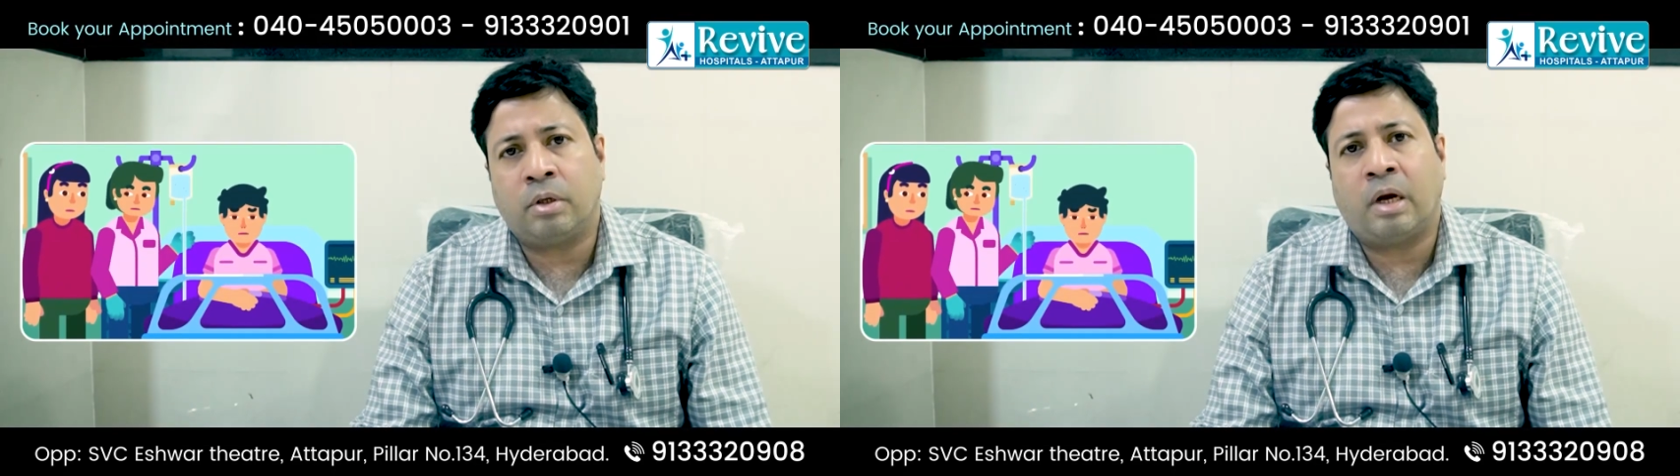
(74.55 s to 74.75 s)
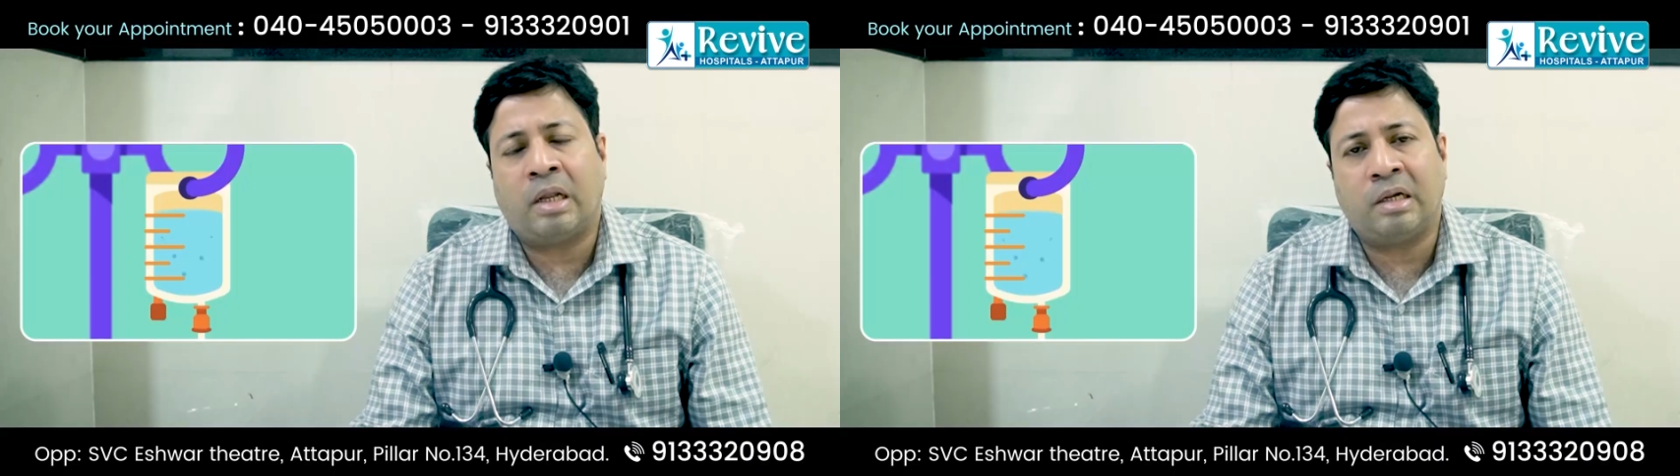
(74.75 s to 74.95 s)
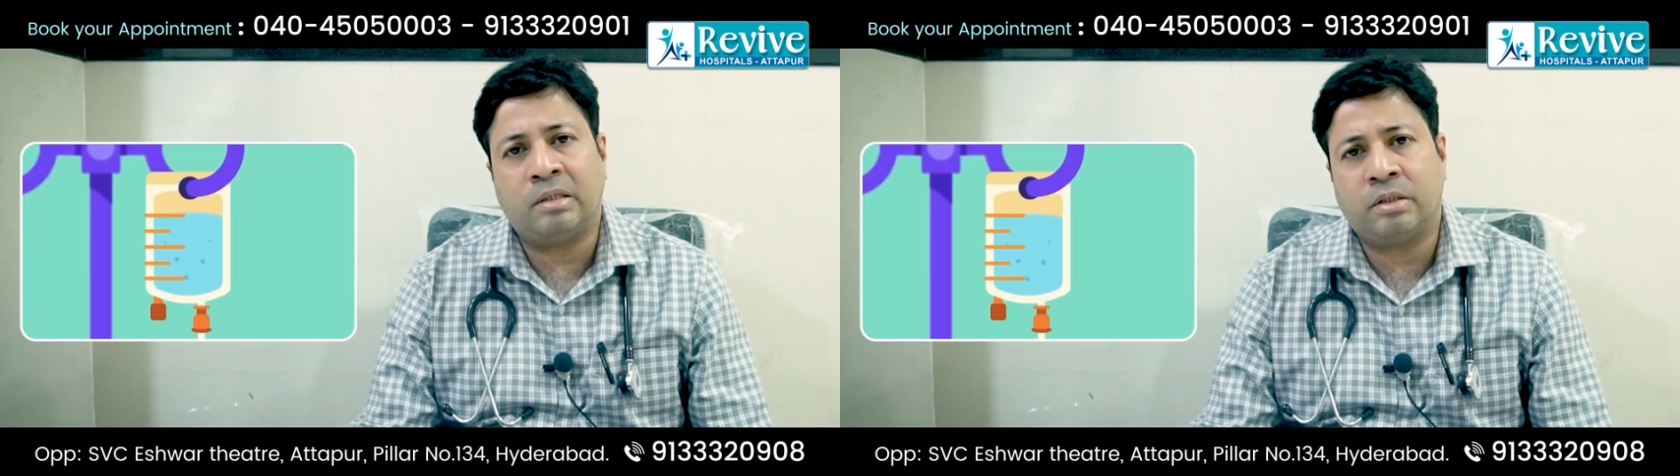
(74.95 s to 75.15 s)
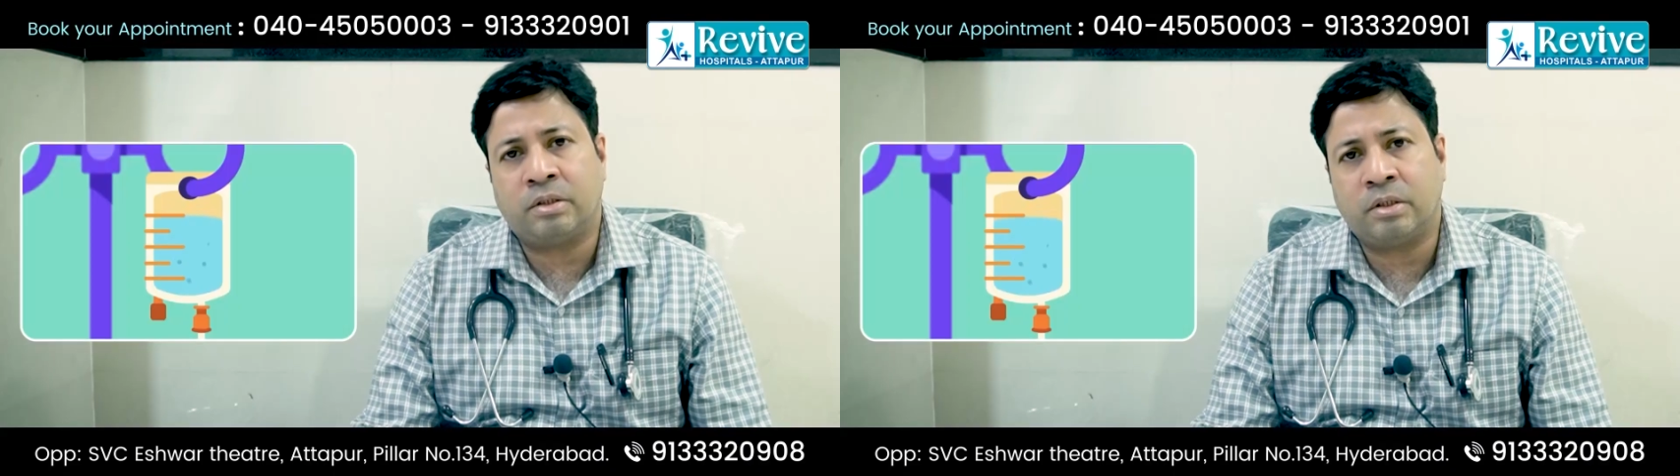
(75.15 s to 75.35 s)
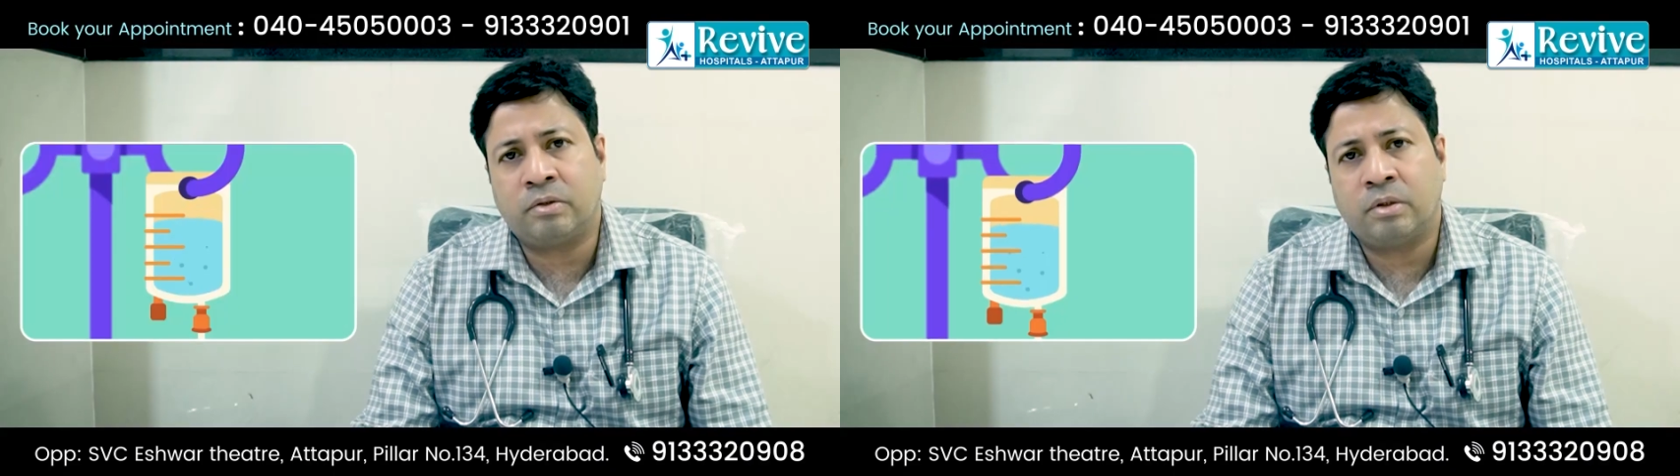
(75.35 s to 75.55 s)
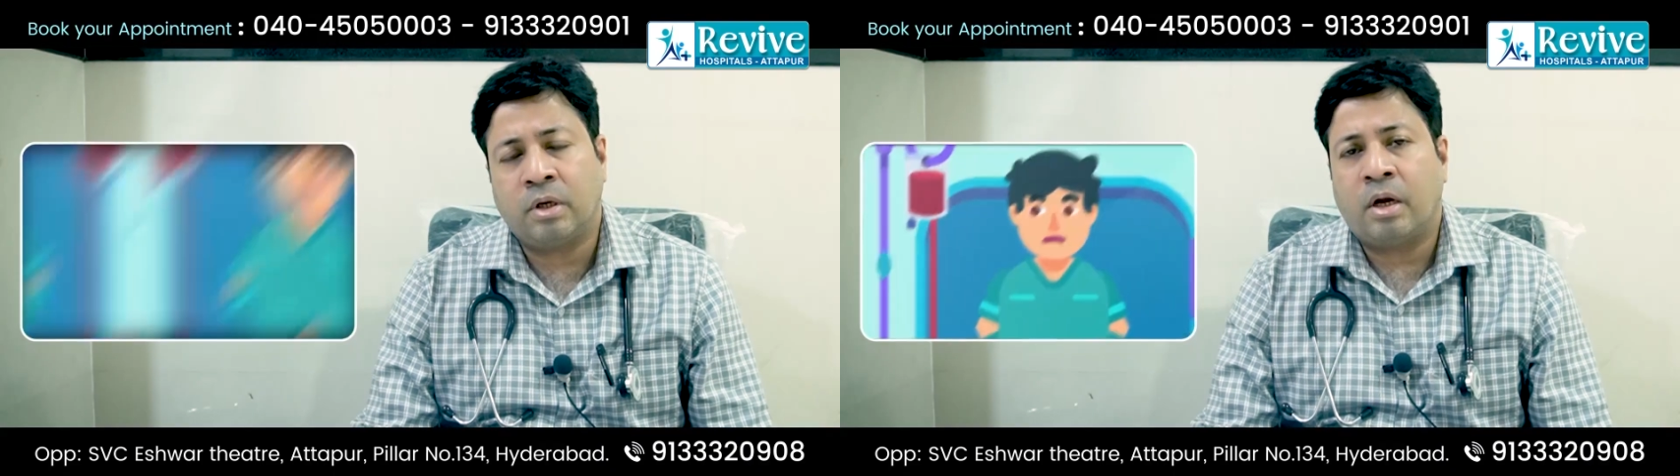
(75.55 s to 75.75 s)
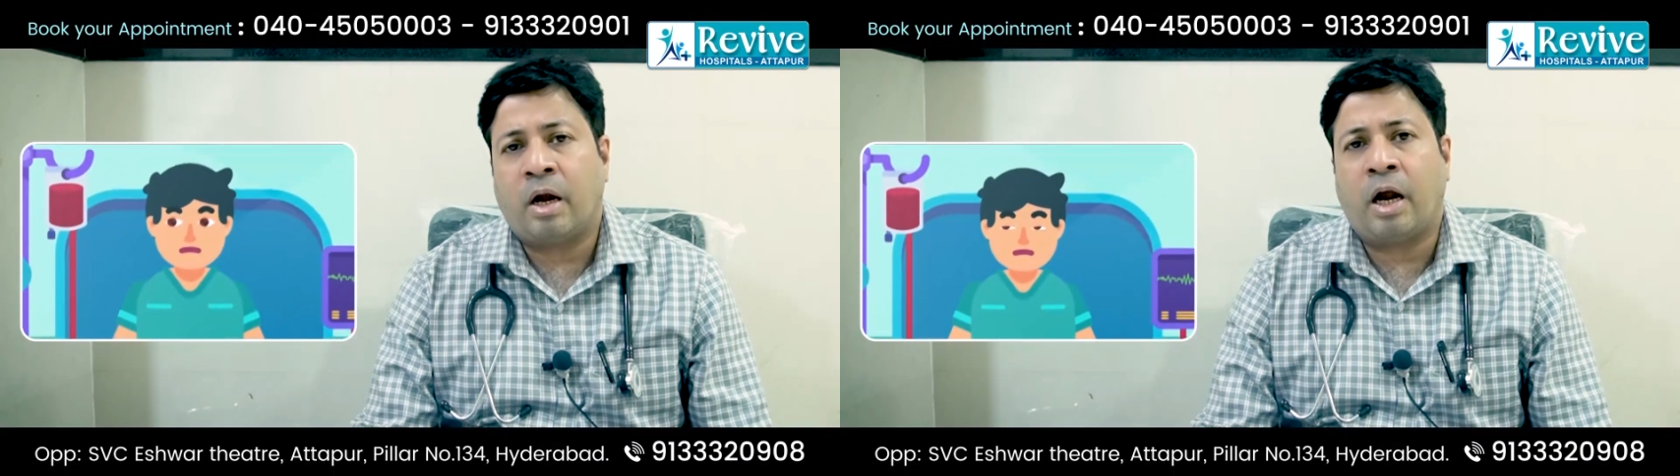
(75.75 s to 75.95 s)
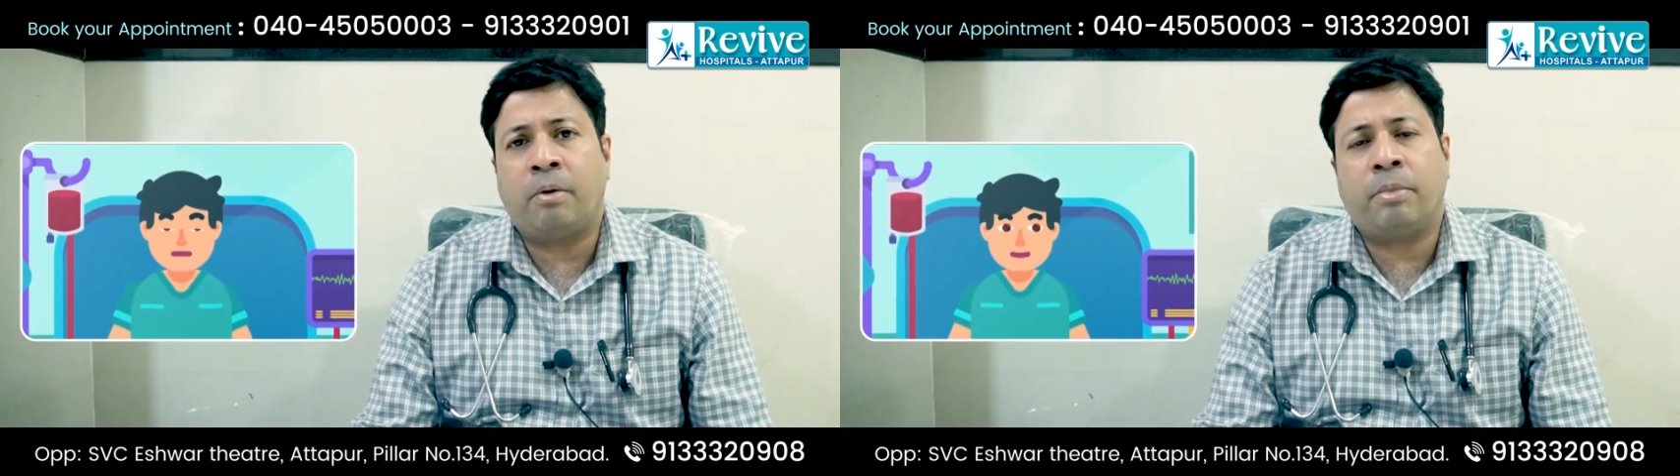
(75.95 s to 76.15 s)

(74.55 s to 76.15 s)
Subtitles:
analgesics and